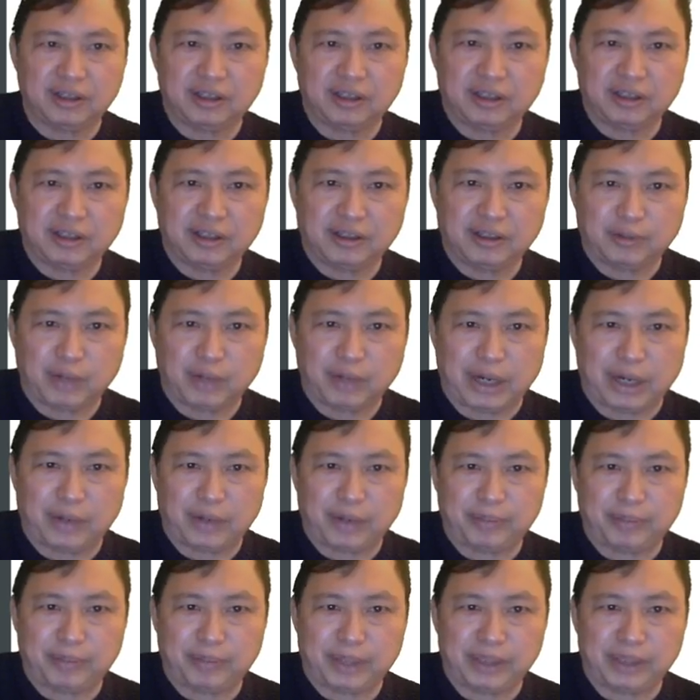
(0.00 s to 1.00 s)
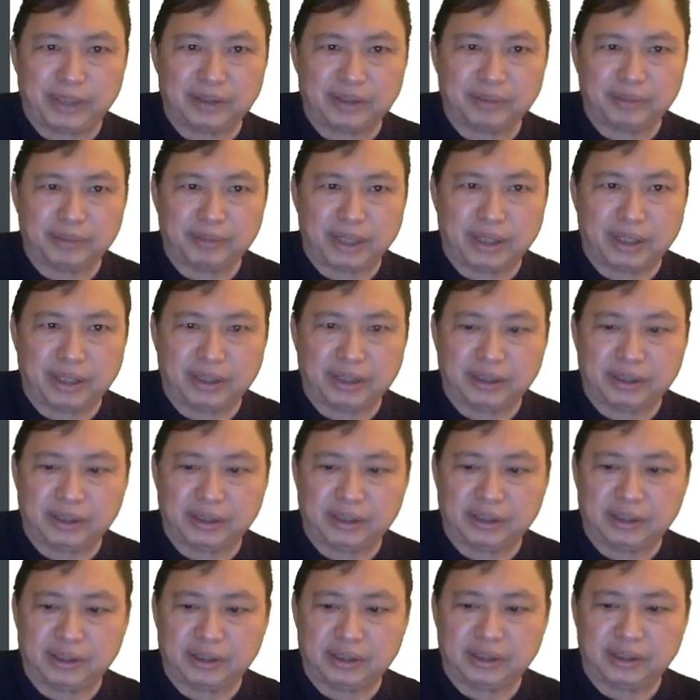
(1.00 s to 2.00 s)
Wow, my
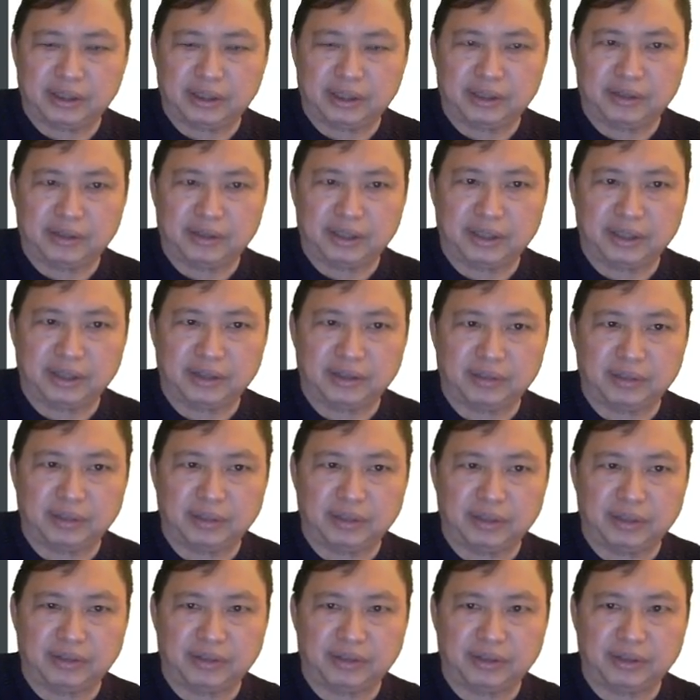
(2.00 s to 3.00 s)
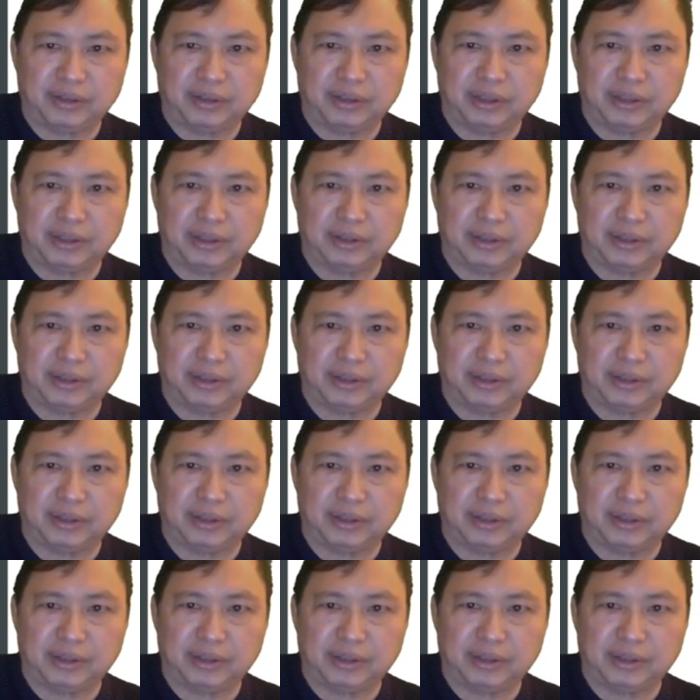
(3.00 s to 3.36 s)
internet is really slow here.